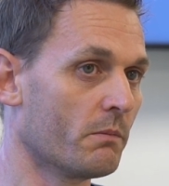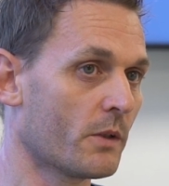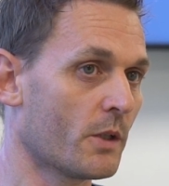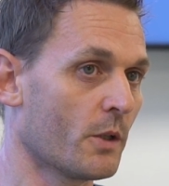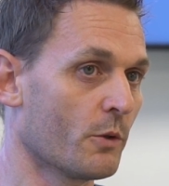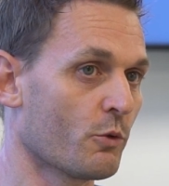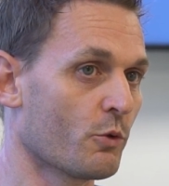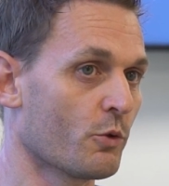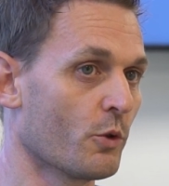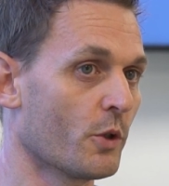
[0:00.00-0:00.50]

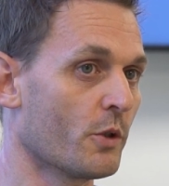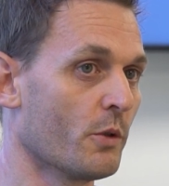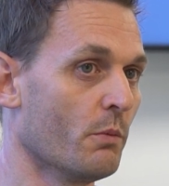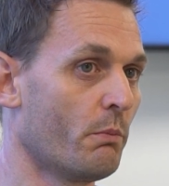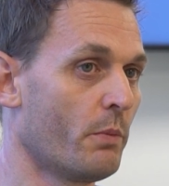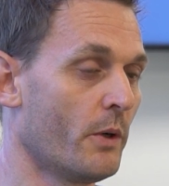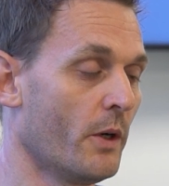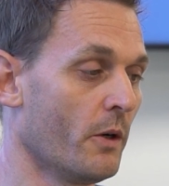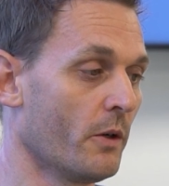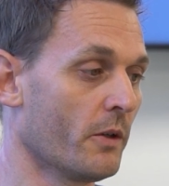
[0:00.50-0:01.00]
construction
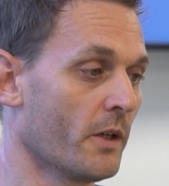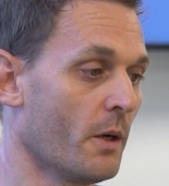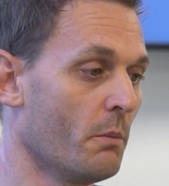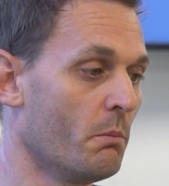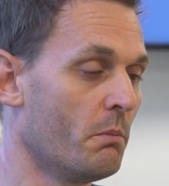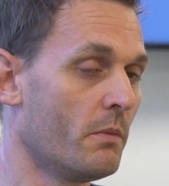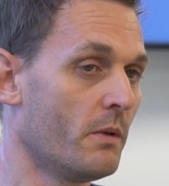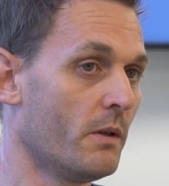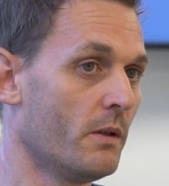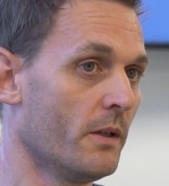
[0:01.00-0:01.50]

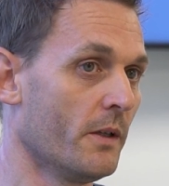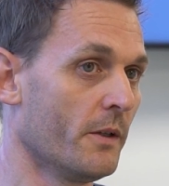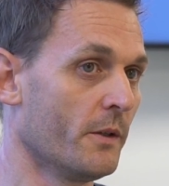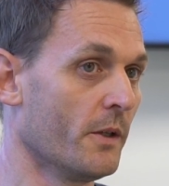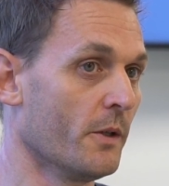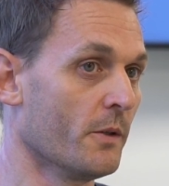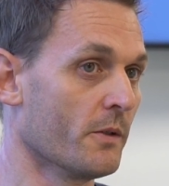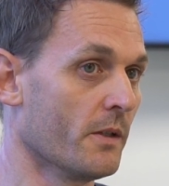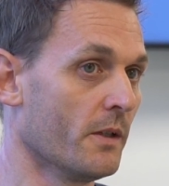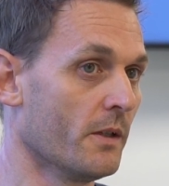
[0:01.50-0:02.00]
programme and
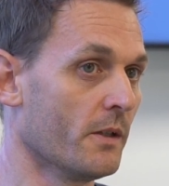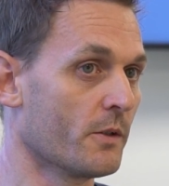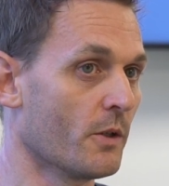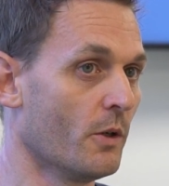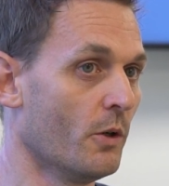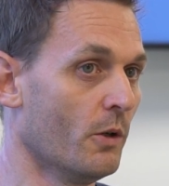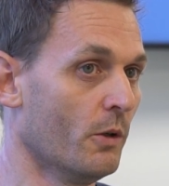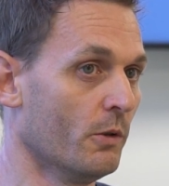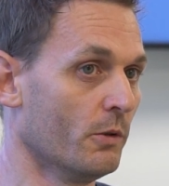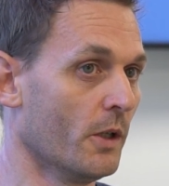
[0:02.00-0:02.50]
using it as a
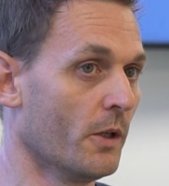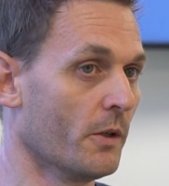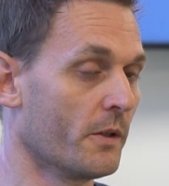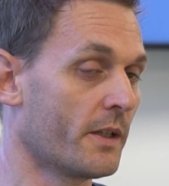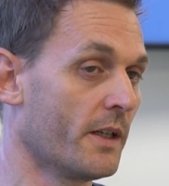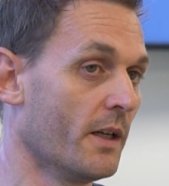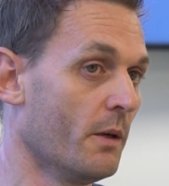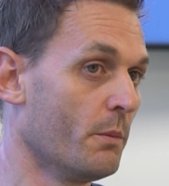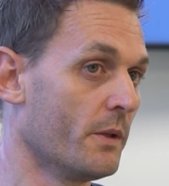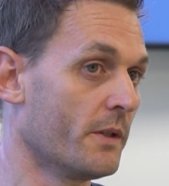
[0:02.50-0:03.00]
haul road
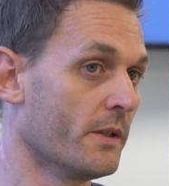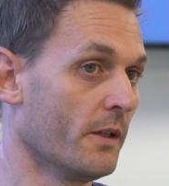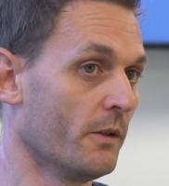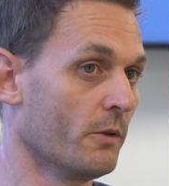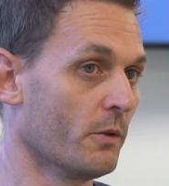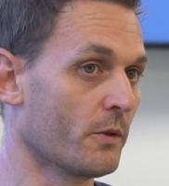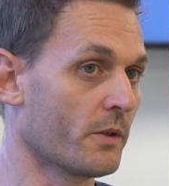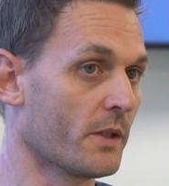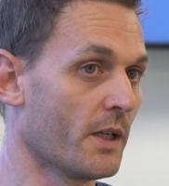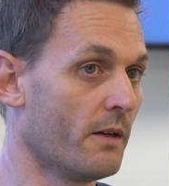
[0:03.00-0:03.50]
to get
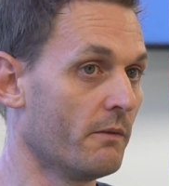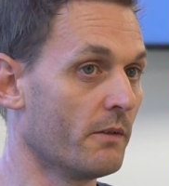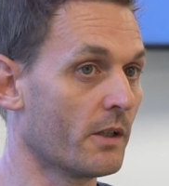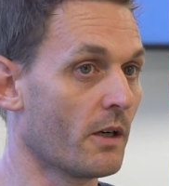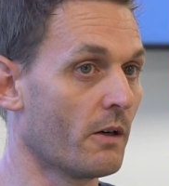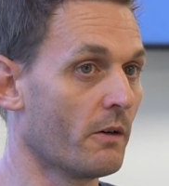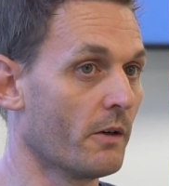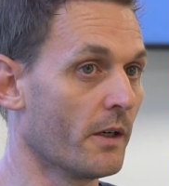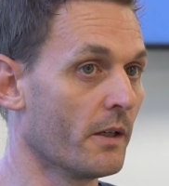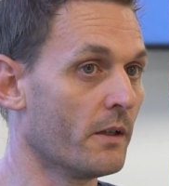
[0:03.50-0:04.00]
materials down the
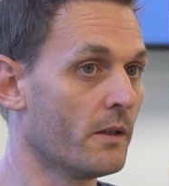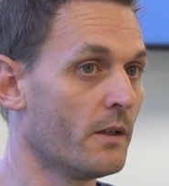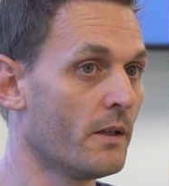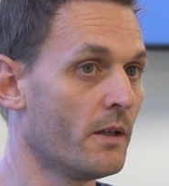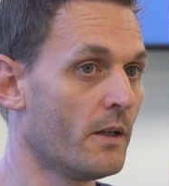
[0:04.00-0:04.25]
corridor.